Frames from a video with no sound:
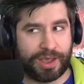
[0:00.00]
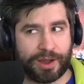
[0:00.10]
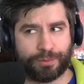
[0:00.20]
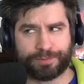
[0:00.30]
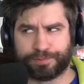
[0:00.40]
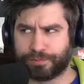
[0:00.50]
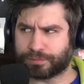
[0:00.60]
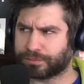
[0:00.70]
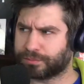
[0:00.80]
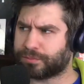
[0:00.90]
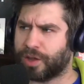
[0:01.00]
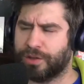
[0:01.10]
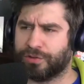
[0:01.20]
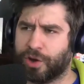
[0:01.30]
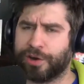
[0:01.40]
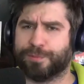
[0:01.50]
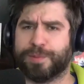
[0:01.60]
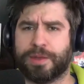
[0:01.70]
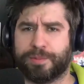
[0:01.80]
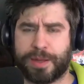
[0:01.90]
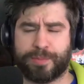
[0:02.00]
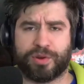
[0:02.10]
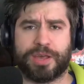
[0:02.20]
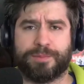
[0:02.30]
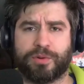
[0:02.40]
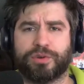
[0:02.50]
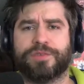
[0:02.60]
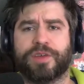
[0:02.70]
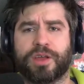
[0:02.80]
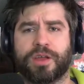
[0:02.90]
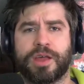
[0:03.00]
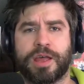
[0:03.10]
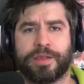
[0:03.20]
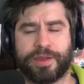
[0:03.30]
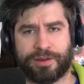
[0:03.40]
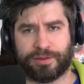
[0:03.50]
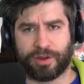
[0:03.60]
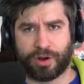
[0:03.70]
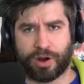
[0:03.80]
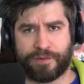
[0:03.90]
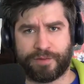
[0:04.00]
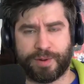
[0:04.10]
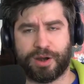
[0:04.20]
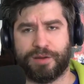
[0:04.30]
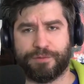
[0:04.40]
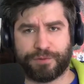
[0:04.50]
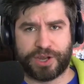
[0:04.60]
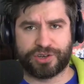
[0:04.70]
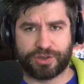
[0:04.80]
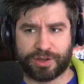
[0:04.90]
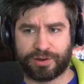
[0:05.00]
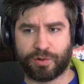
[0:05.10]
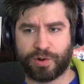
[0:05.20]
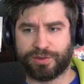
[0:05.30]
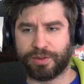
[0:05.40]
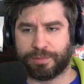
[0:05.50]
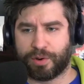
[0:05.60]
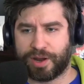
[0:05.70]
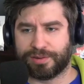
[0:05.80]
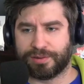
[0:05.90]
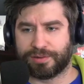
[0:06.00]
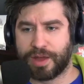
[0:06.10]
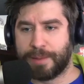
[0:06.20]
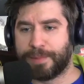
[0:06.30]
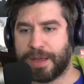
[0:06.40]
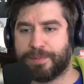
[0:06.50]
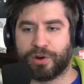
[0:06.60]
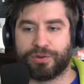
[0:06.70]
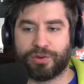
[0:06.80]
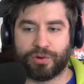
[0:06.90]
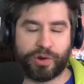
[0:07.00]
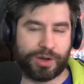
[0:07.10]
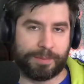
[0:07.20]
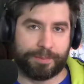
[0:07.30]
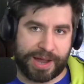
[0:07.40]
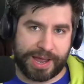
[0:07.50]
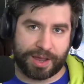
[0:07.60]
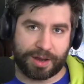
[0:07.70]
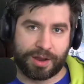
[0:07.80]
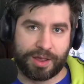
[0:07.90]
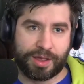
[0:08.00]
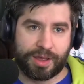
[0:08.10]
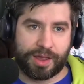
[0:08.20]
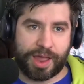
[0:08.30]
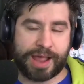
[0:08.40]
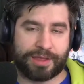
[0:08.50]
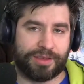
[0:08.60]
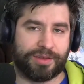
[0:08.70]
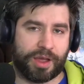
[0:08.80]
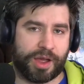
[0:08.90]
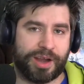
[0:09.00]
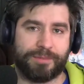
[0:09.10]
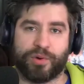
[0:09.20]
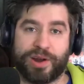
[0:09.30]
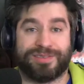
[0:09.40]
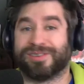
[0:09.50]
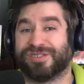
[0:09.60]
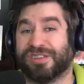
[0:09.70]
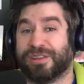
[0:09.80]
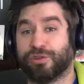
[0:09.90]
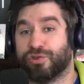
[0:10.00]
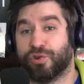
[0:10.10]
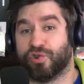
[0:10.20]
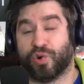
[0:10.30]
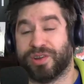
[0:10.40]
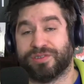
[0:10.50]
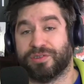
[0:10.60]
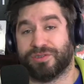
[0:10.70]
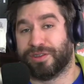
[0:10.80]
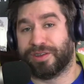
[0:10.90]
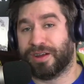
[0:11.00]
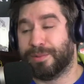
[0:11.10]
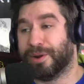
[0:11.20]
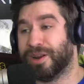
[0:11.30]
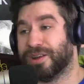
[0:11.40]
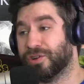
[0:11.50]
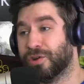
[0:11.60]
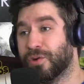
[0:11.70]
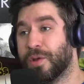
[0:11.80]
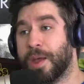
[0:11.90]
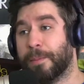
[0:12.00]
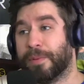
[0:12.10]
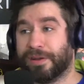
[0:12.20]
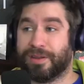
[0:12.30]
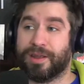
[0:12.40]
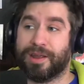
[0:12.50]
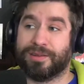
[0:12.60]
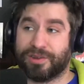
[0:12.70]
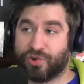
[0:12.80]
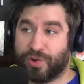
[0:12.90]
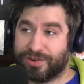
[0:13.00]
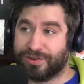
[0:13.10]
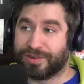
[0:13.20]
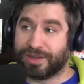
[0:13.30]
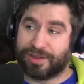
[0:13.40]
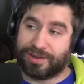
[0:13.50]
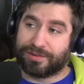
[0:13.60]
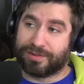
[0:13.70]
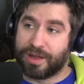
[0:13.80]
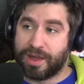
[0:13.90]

How, as long as pe people keep believing that it's the government and inflation that's increasing the prices, people are still going to buy it at these heightened prices because they think there's no choice and there's nothing anybody can do. But in situations like this,